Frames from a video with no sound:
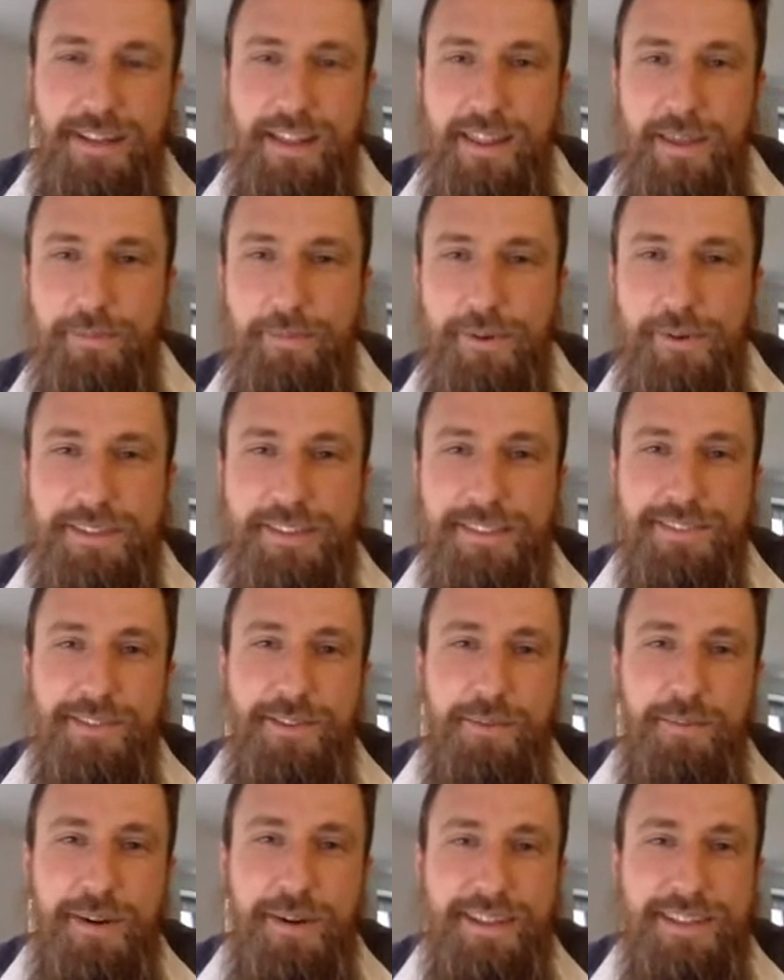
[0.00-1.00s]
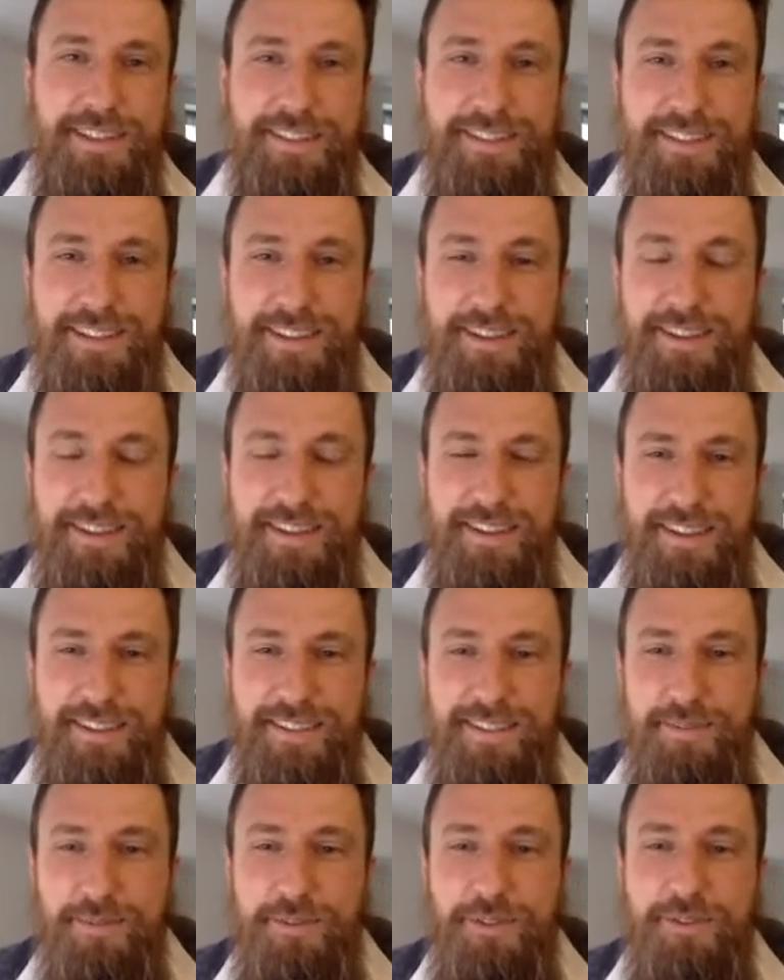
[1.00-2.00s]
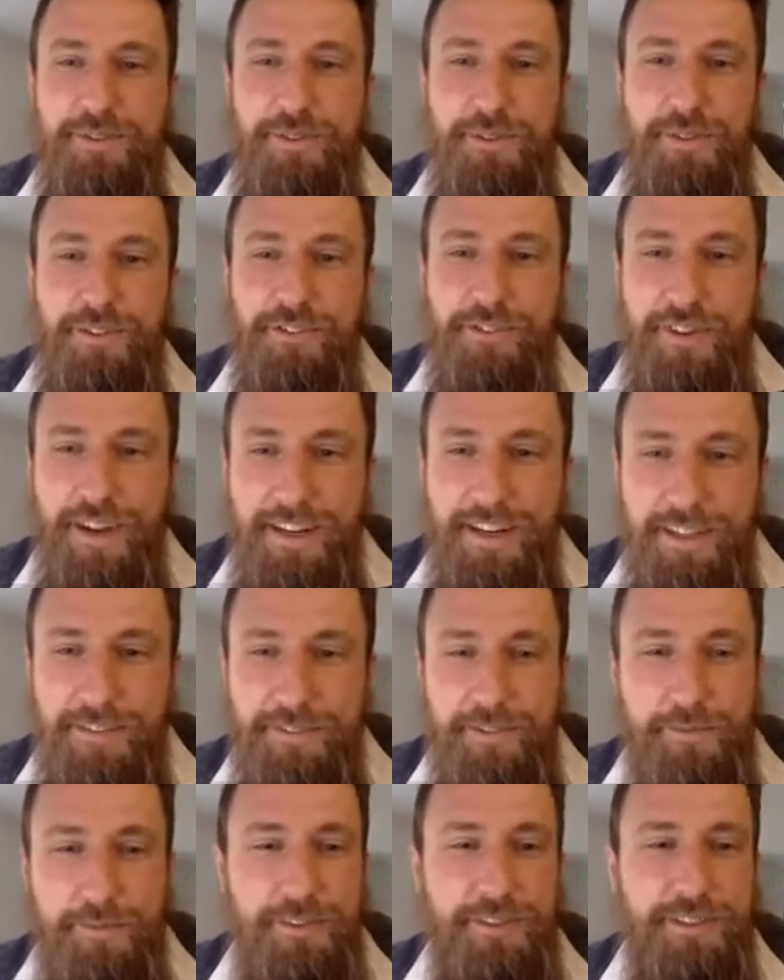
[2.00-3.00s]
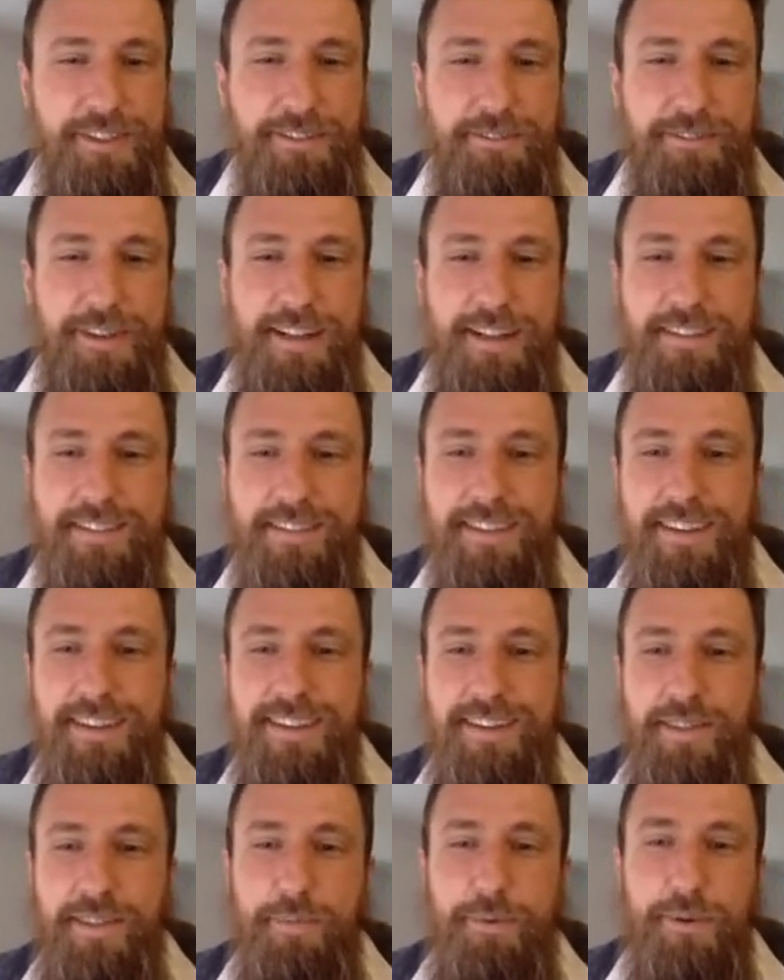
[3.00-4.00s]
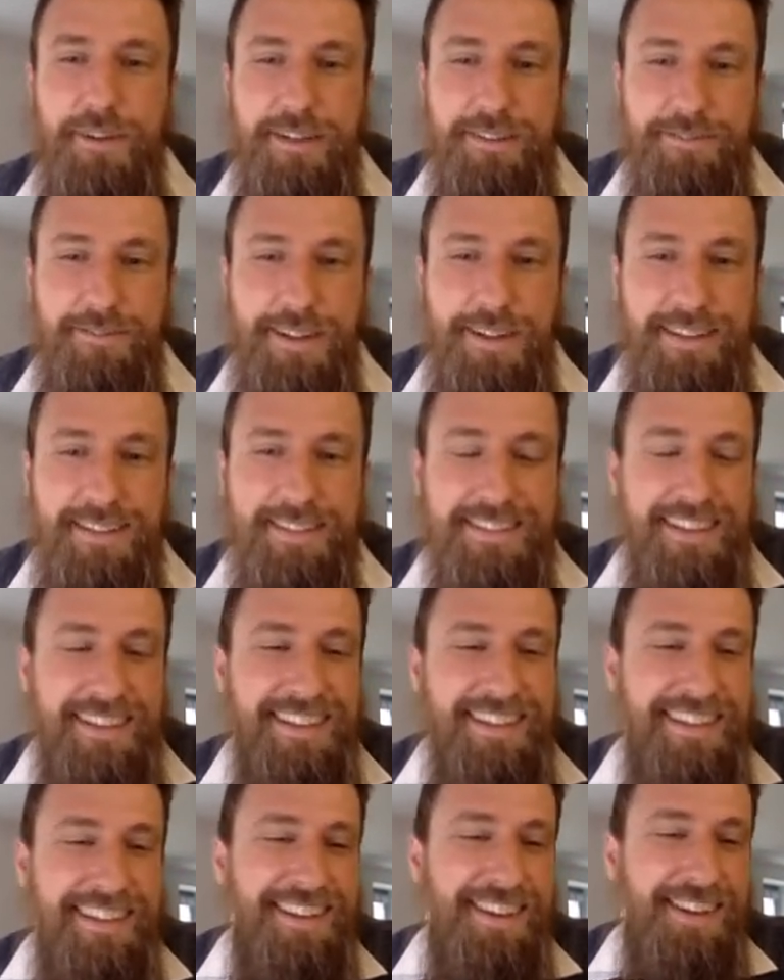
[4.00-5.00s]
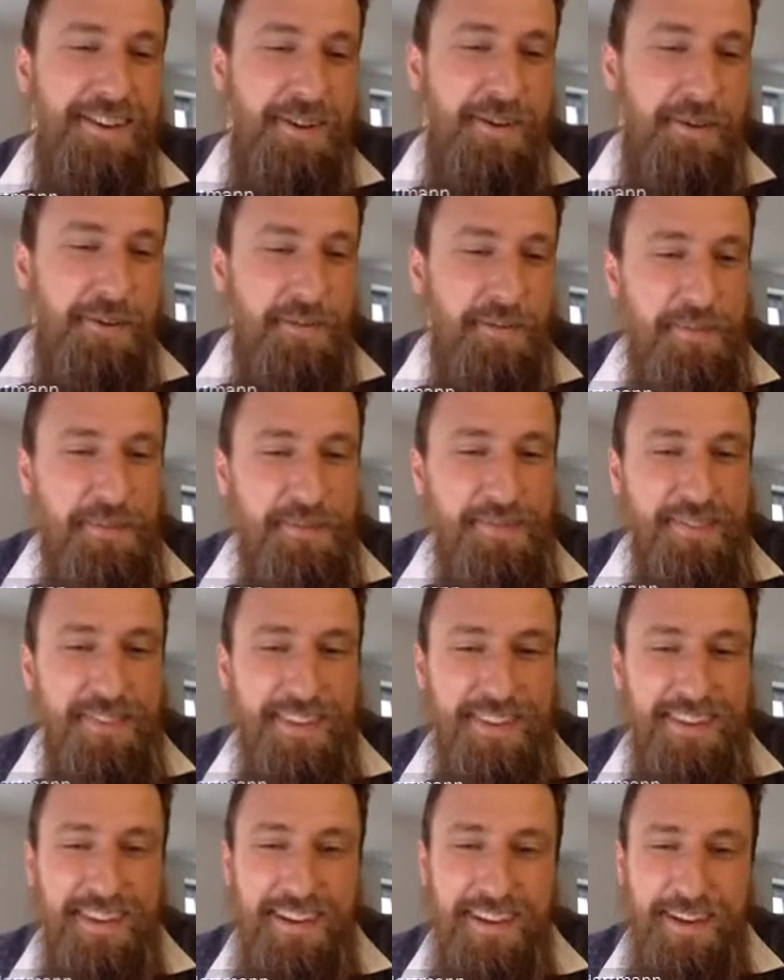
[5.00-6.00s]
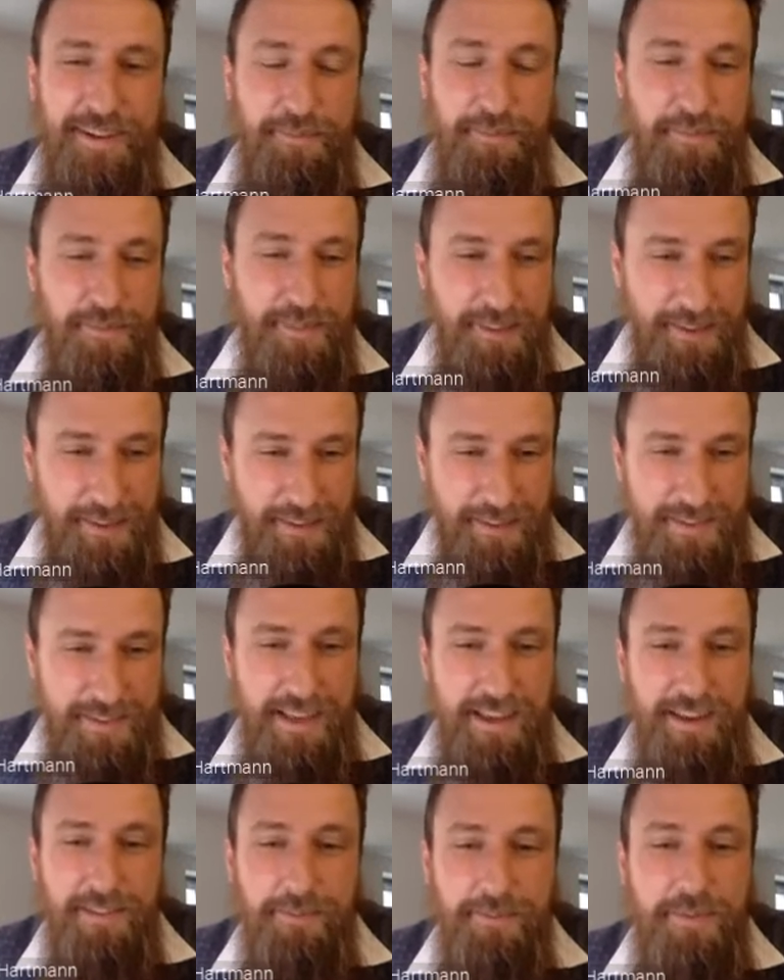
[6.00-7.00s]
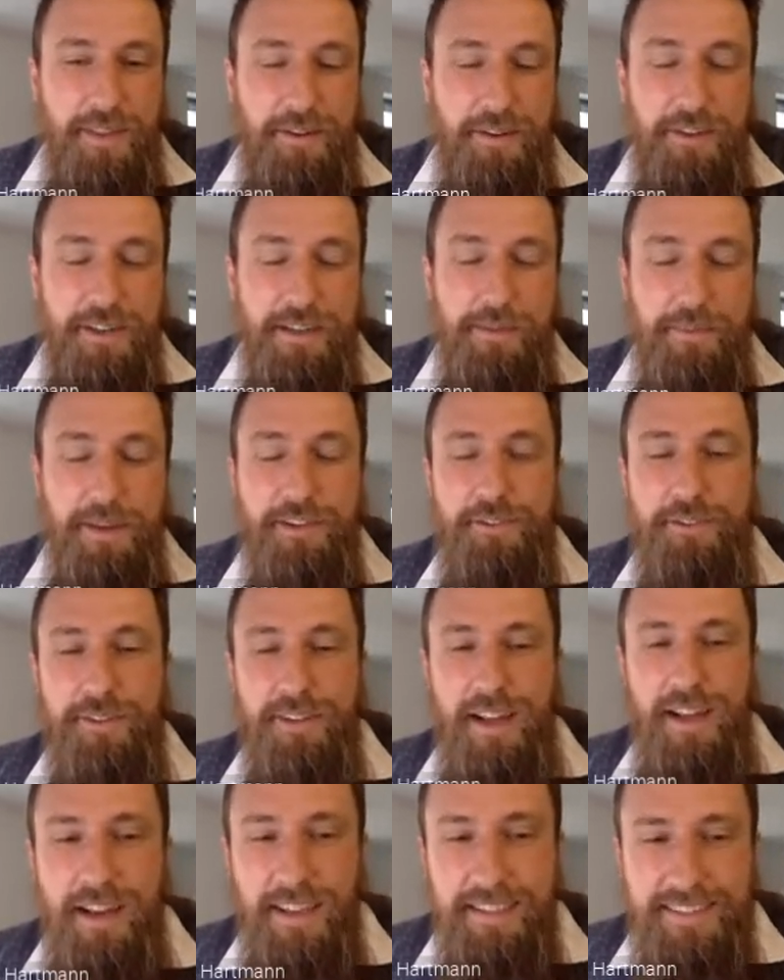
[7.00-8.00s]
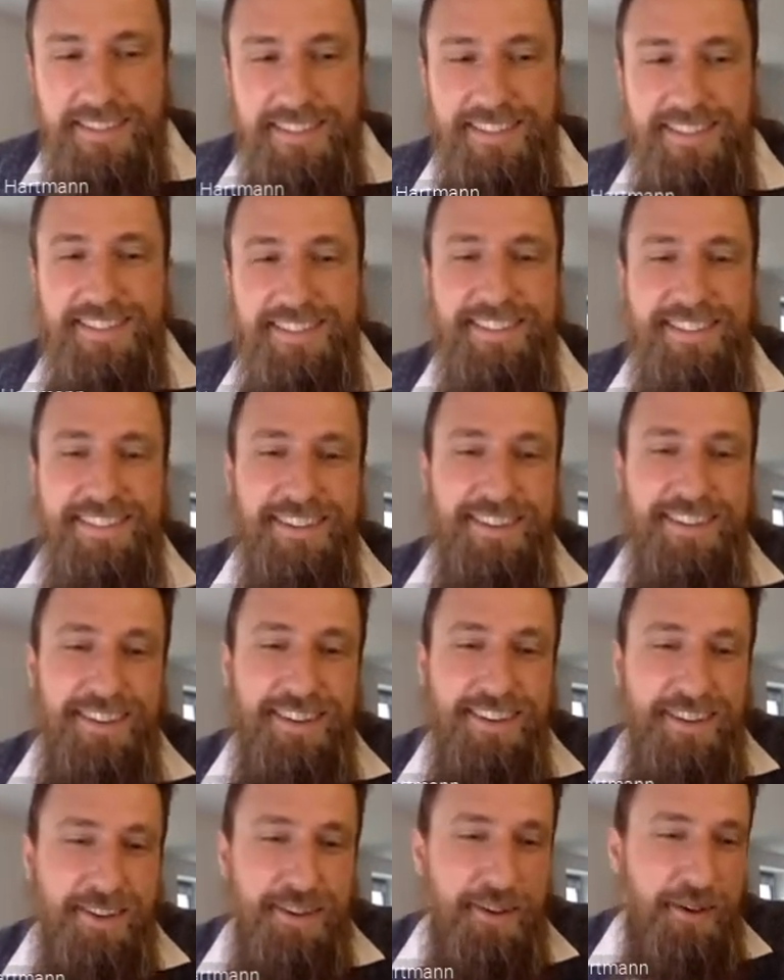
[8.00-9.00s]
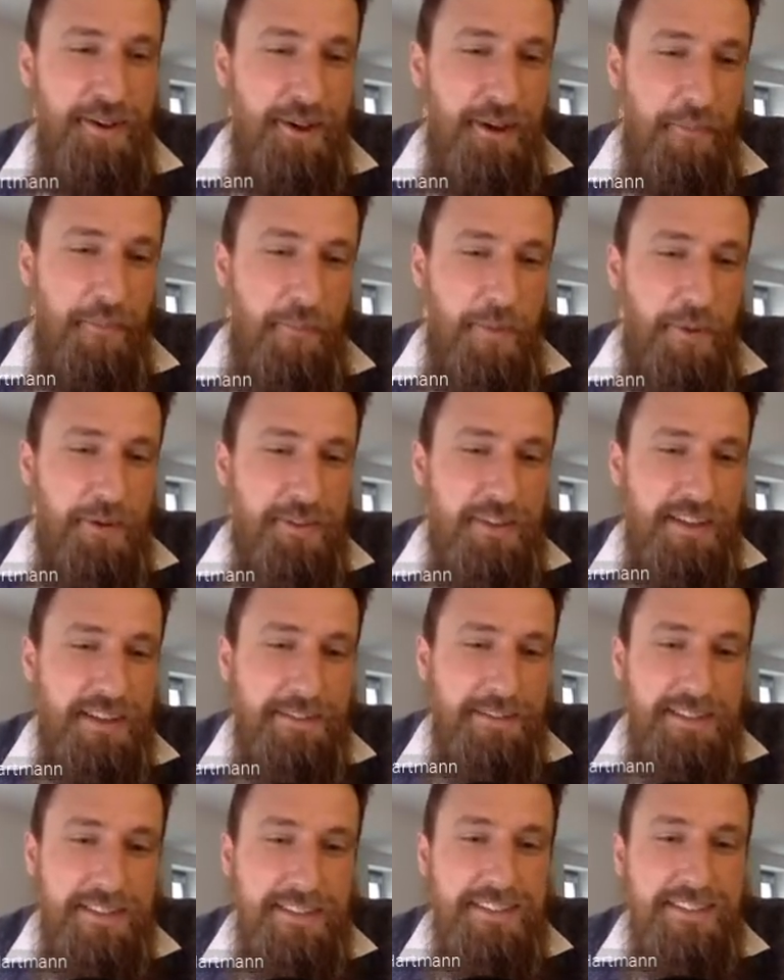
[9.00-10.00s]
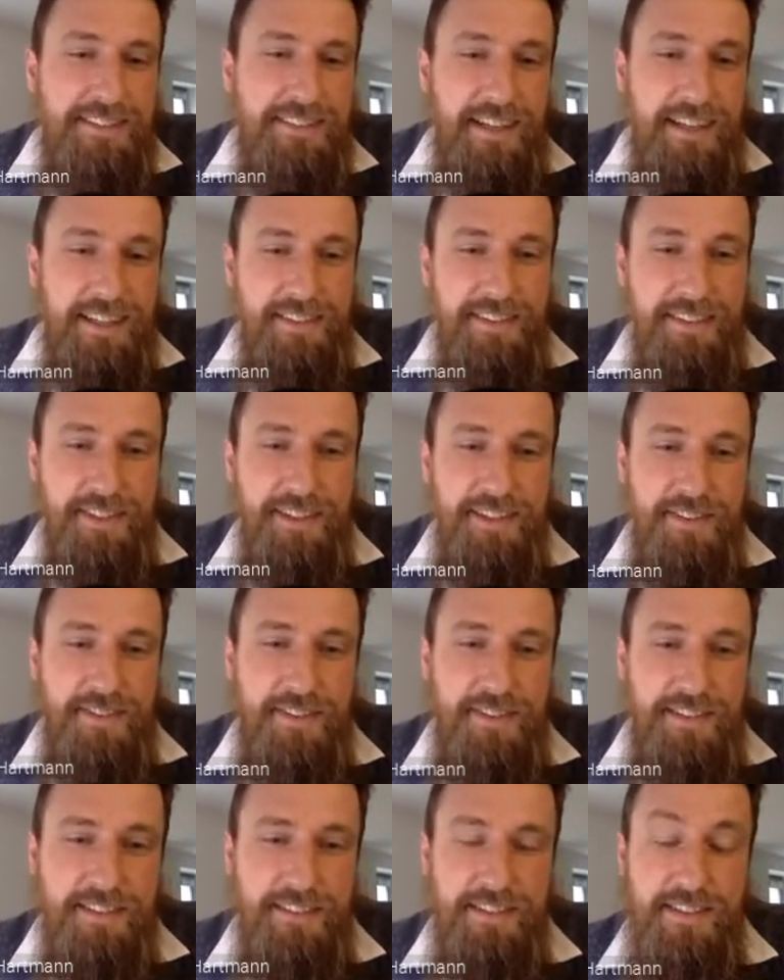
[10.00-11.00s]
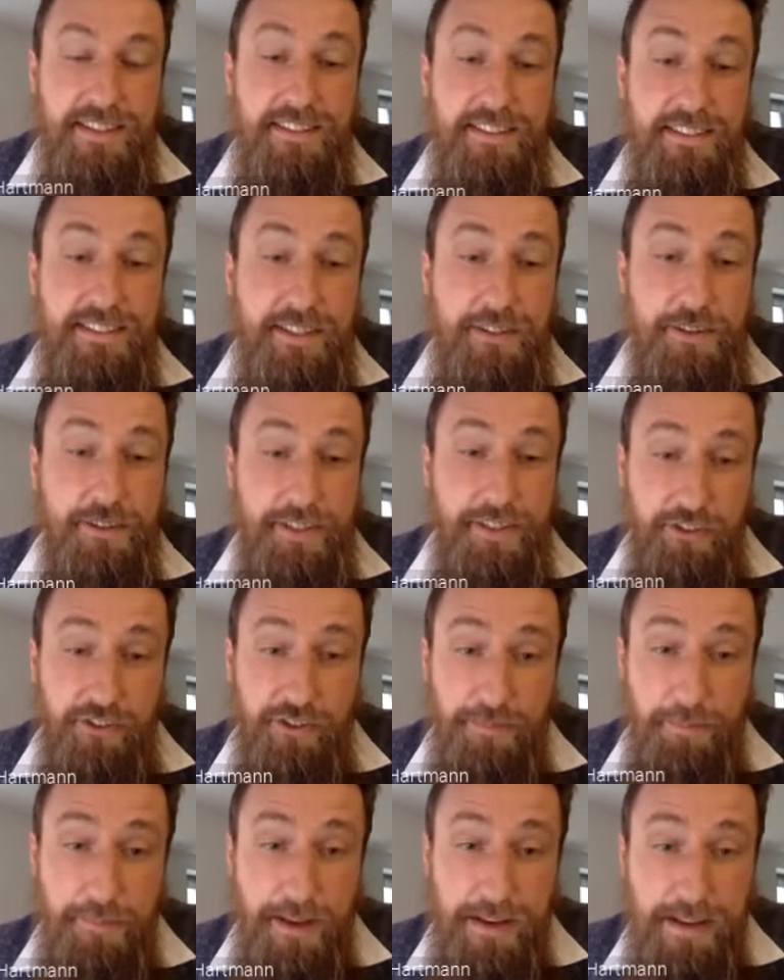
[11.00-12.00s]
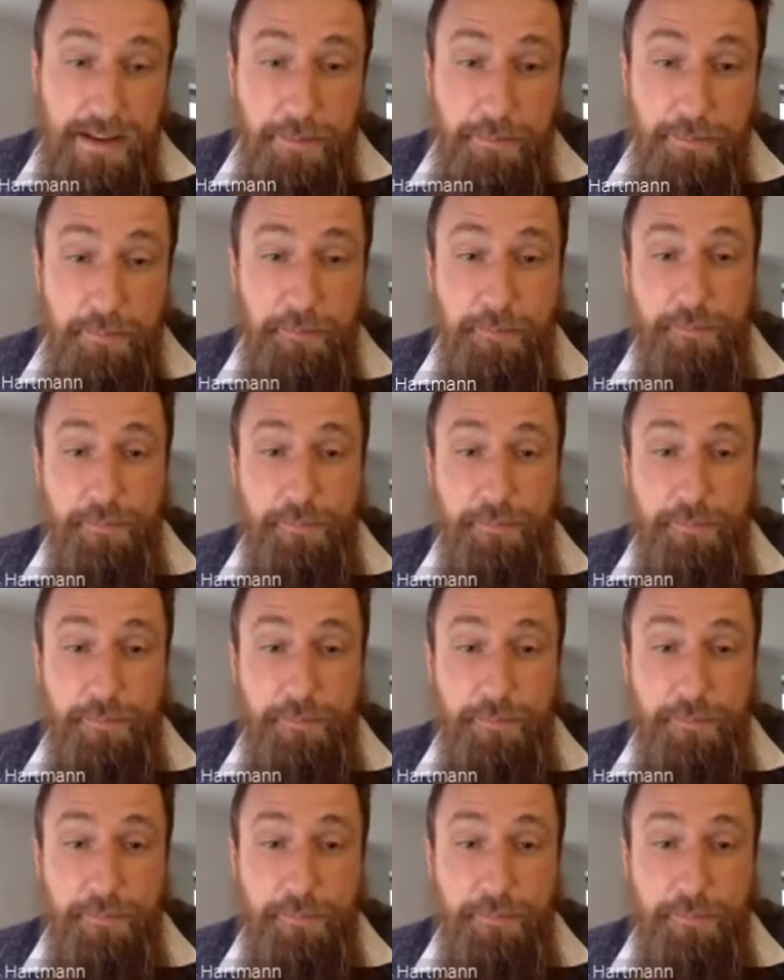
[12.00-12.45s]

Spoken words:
other products on the market seem to do right after warranty fails. The product fails. They're really meant to last. On the left-hand side, there's the DC connection panel.